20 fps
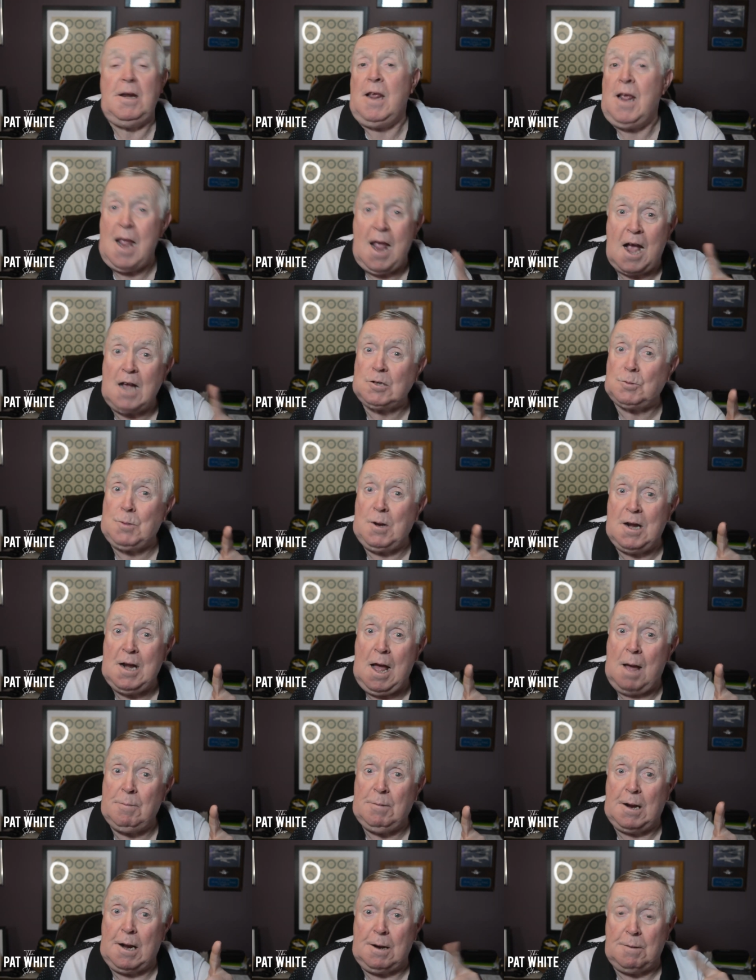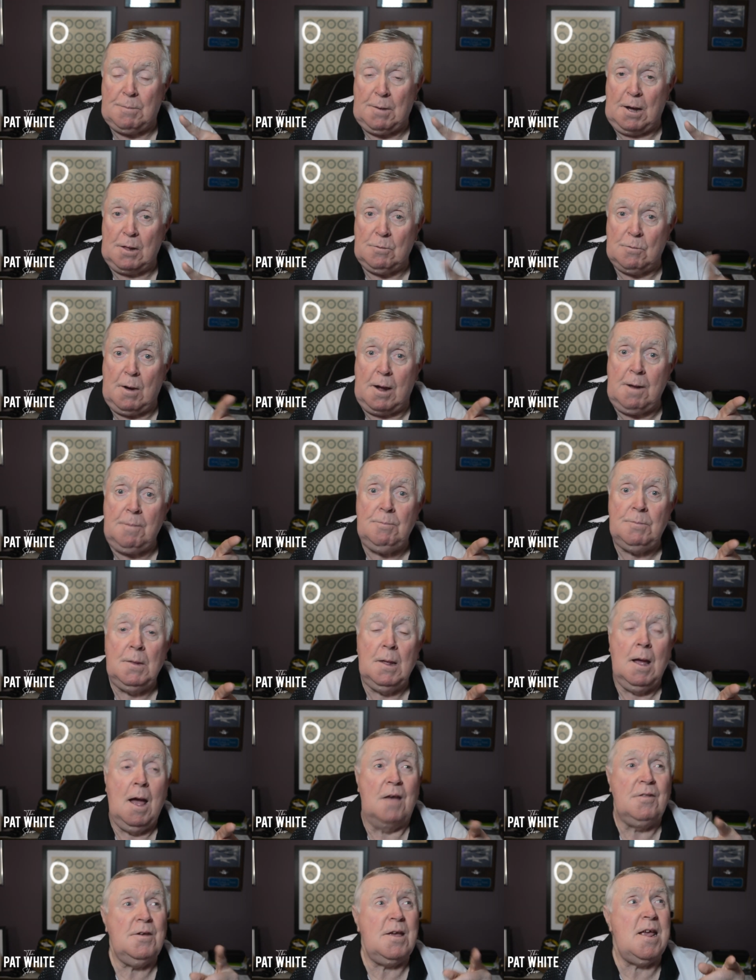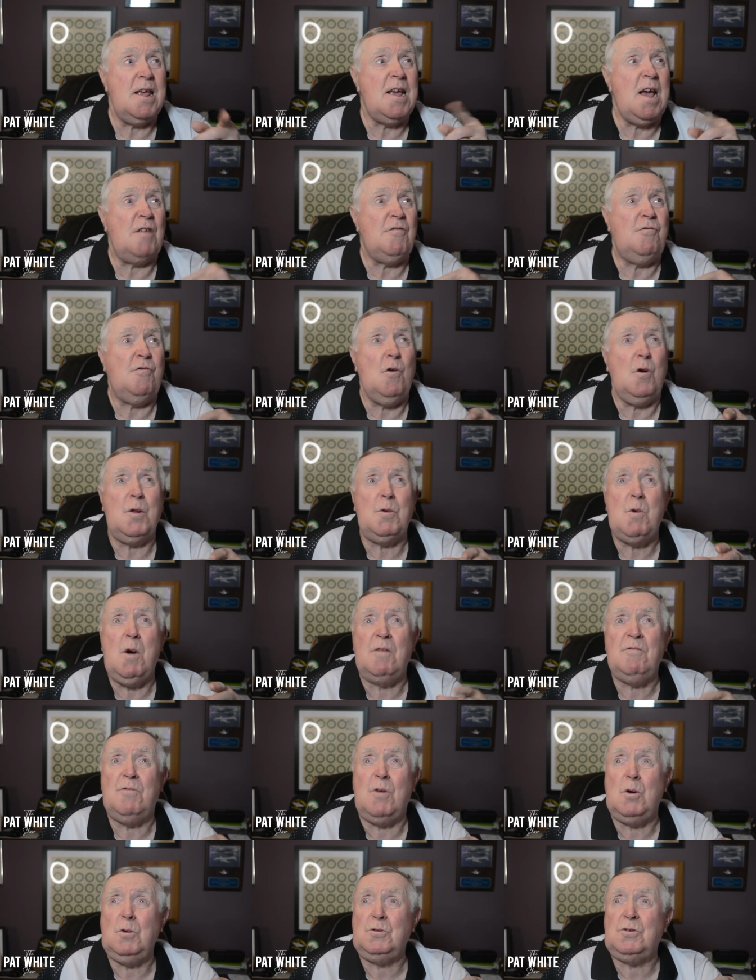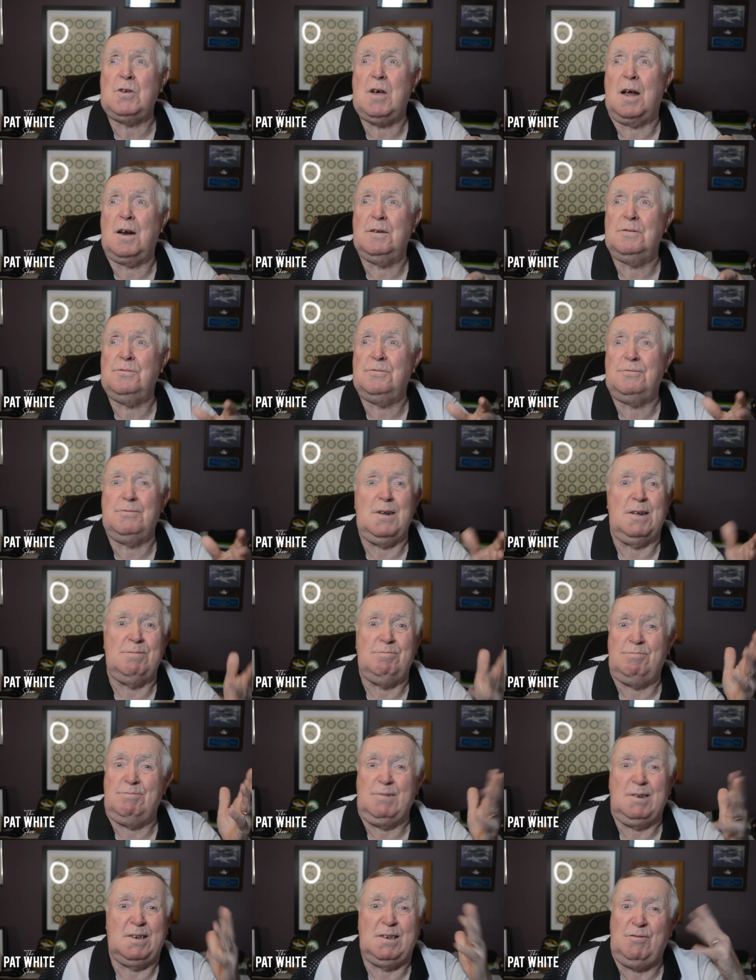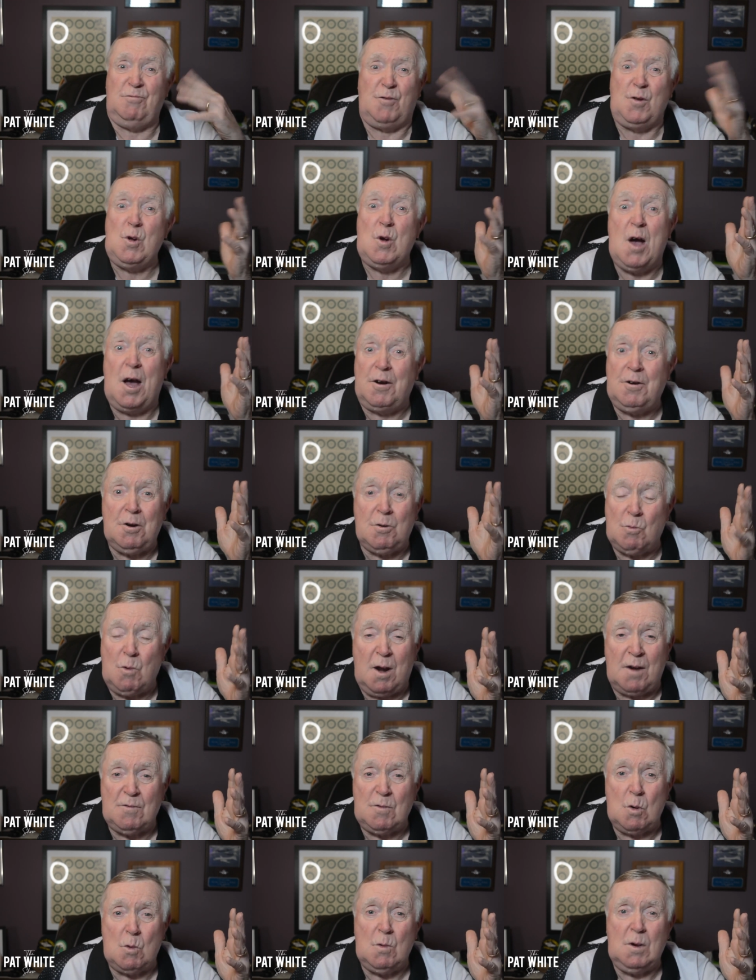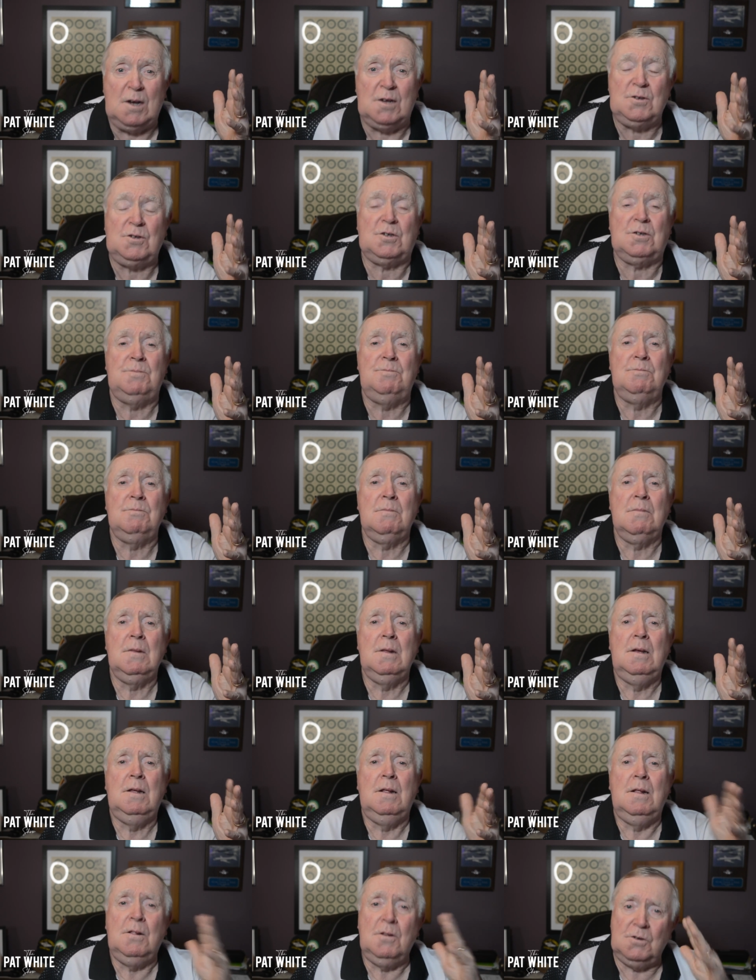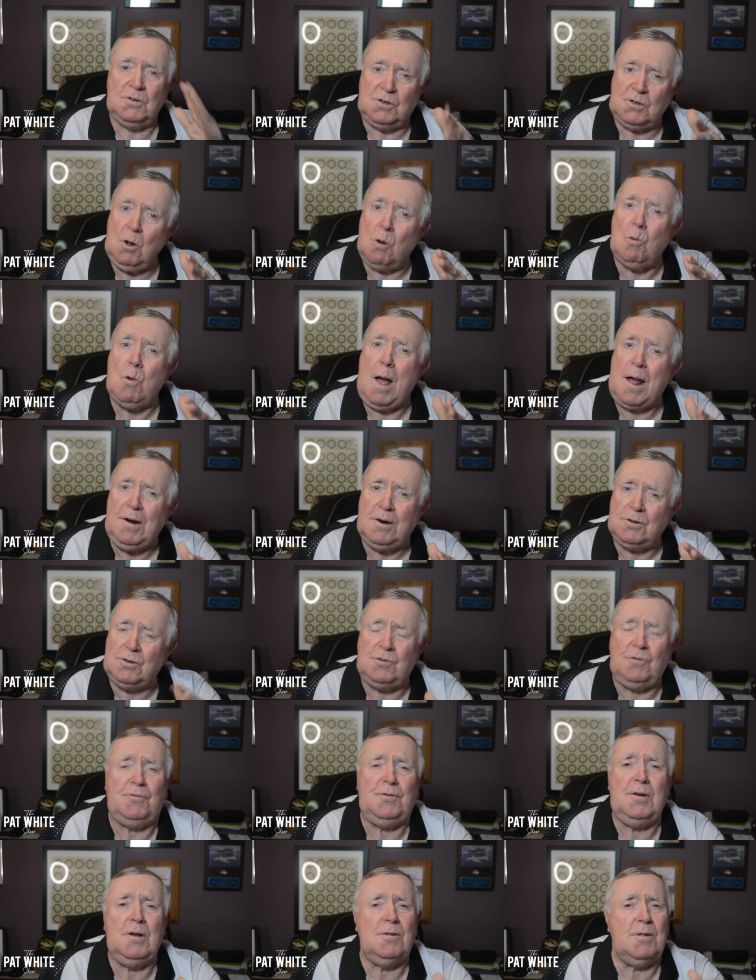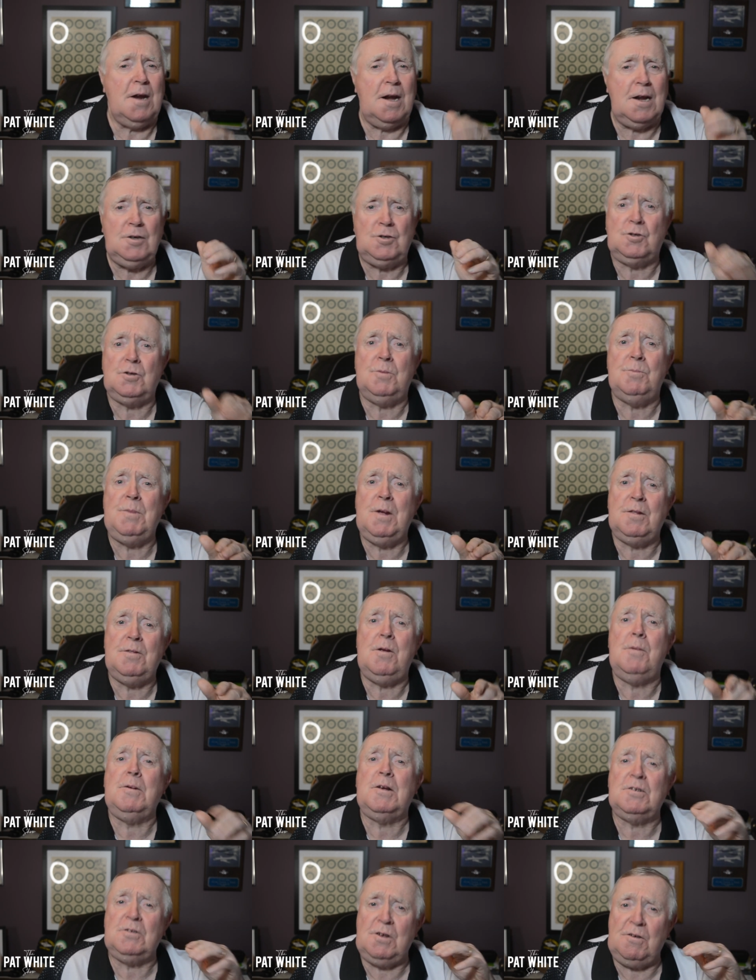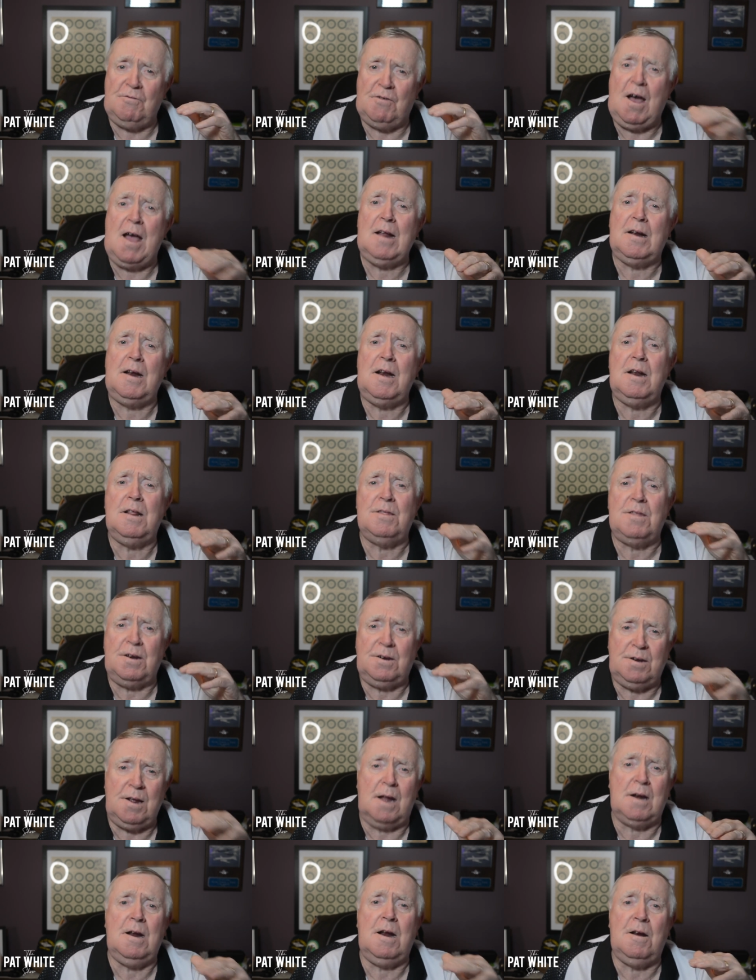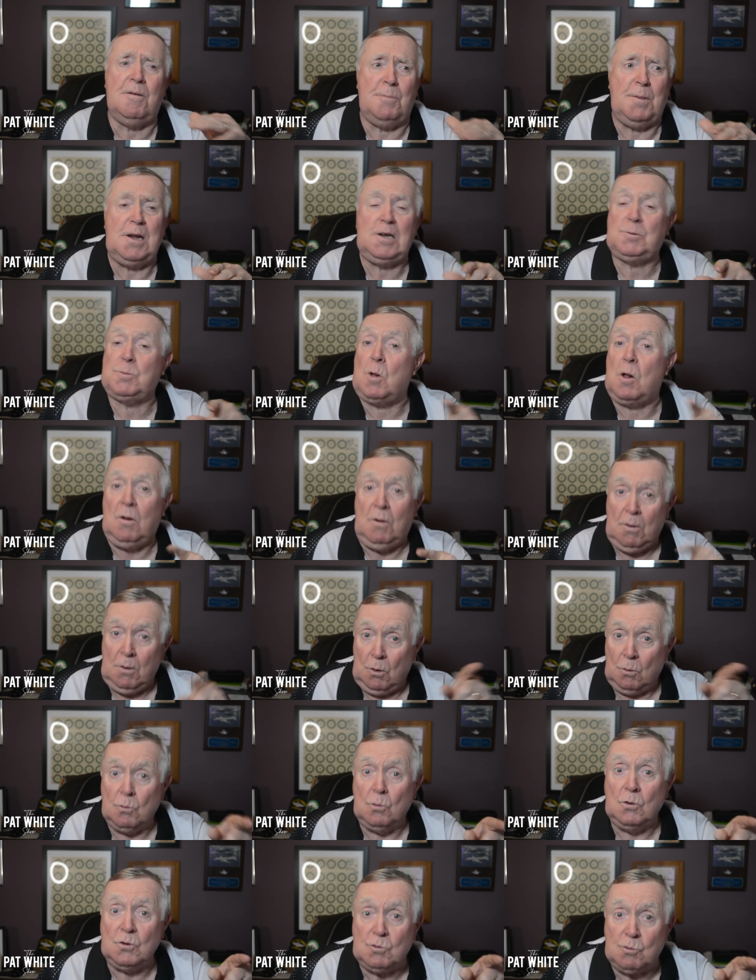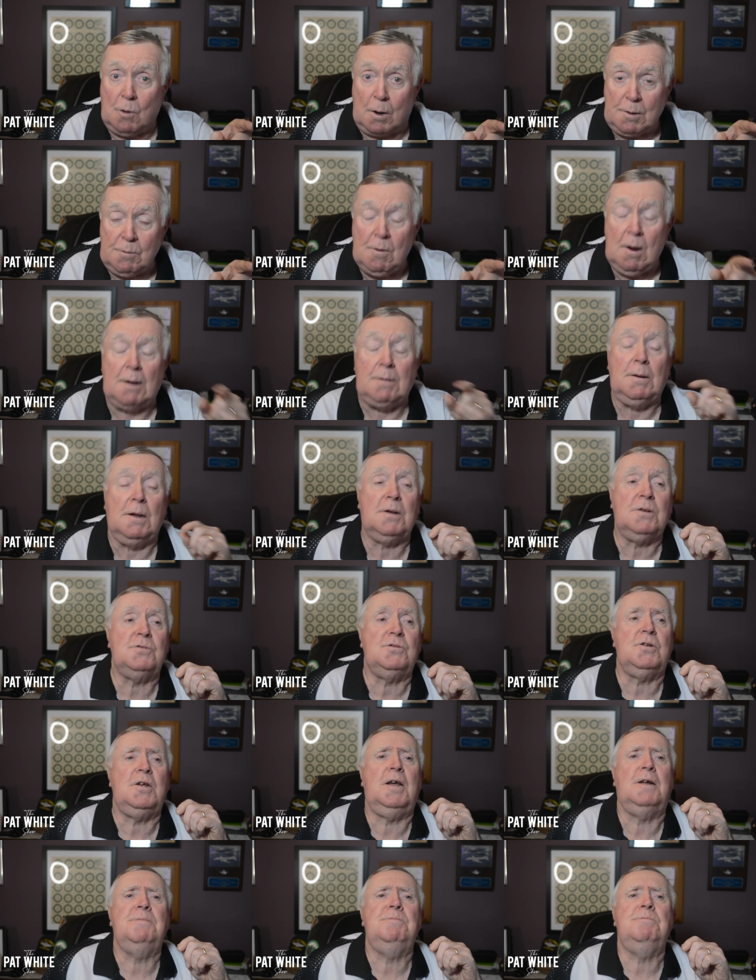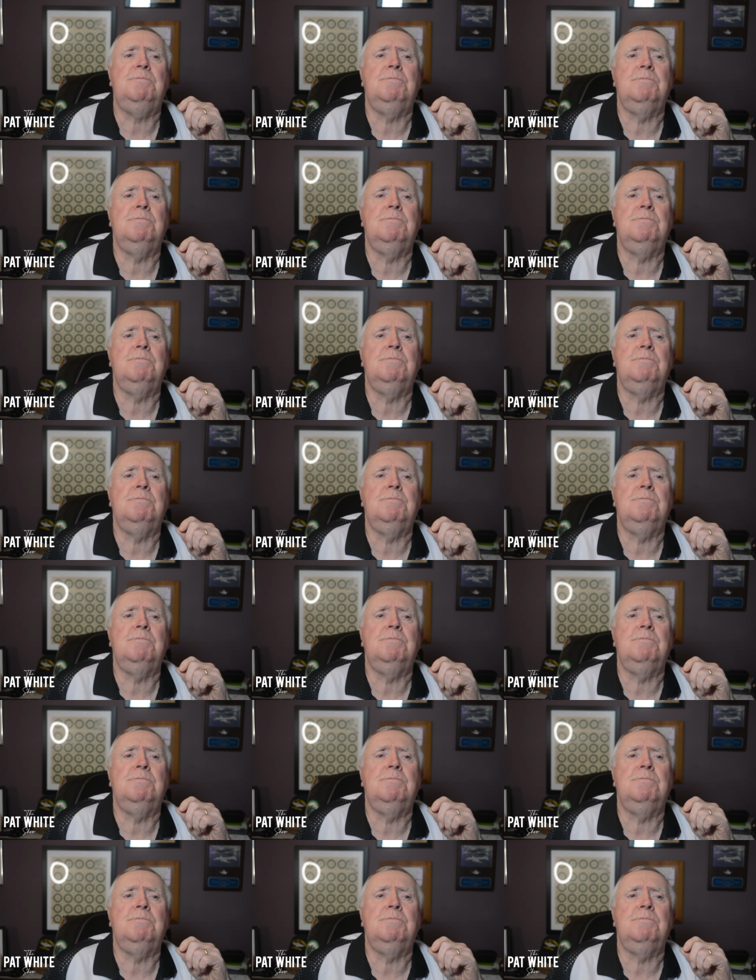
He has been nominated, by the way. I think he got 41 votes out of a few hundred, whatever it was. There's still writers who feel that he shouldn't be in there because he violated the tenet of baseball, Rule 21, like I said.